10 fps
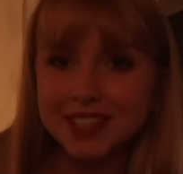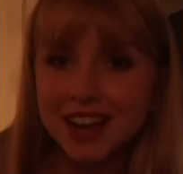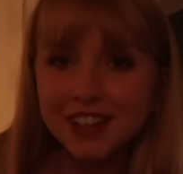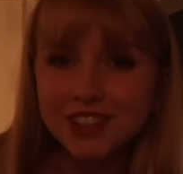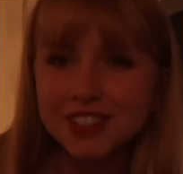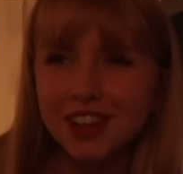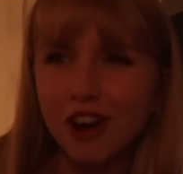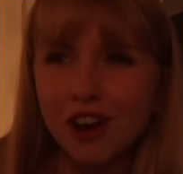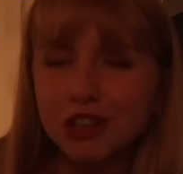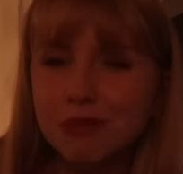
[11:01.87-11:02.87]
It's kind of just a
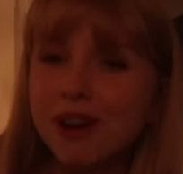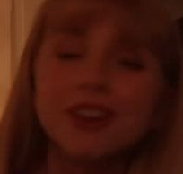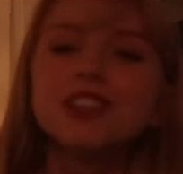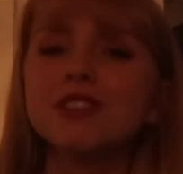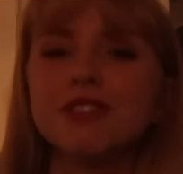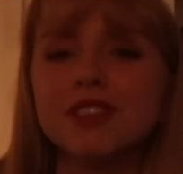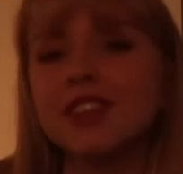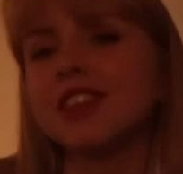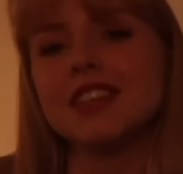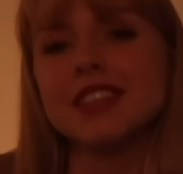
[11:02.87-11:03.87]
hodgepodge of
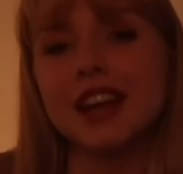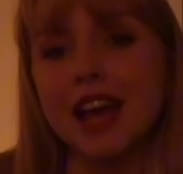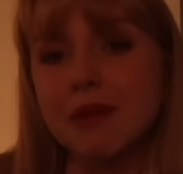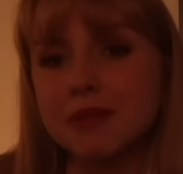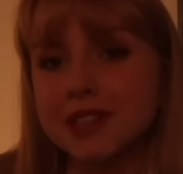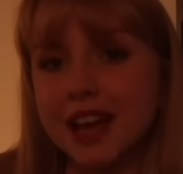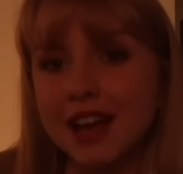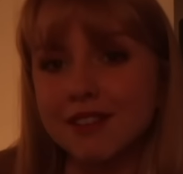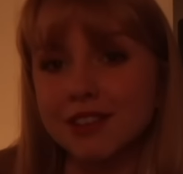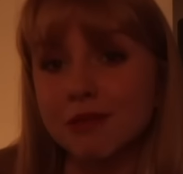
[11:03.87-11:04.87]
the things that I happen to
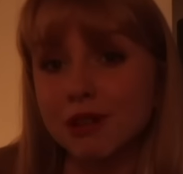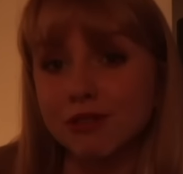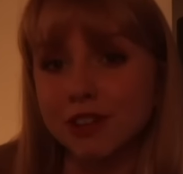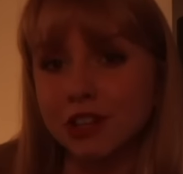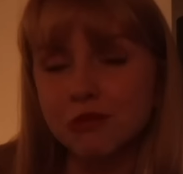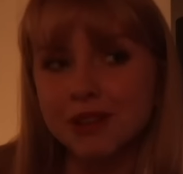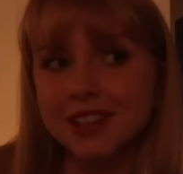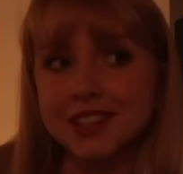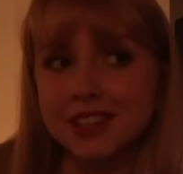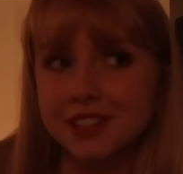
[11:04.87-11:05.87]
have in my fridge
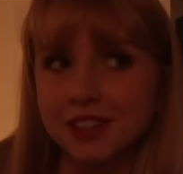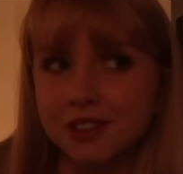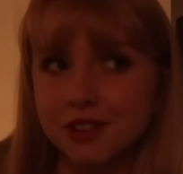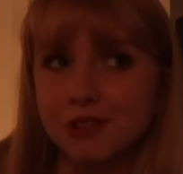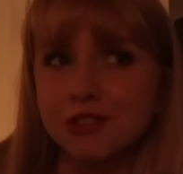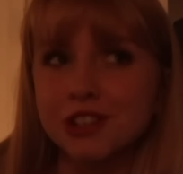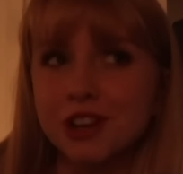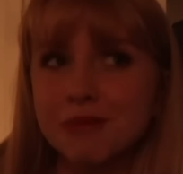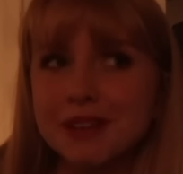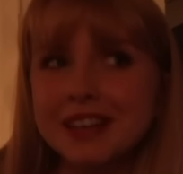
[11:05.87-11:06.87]
because I need to go grocery
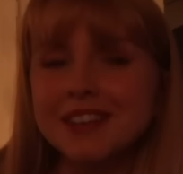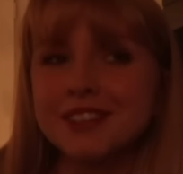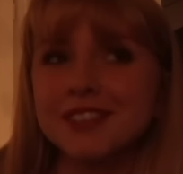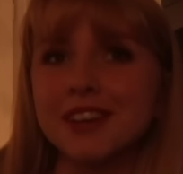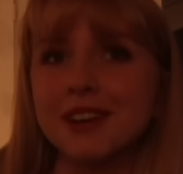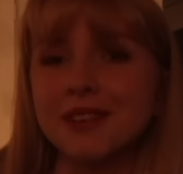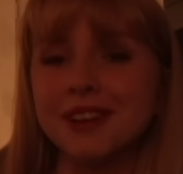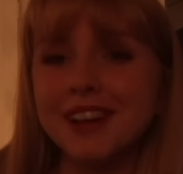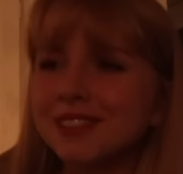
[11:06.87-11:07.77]
shopping, so...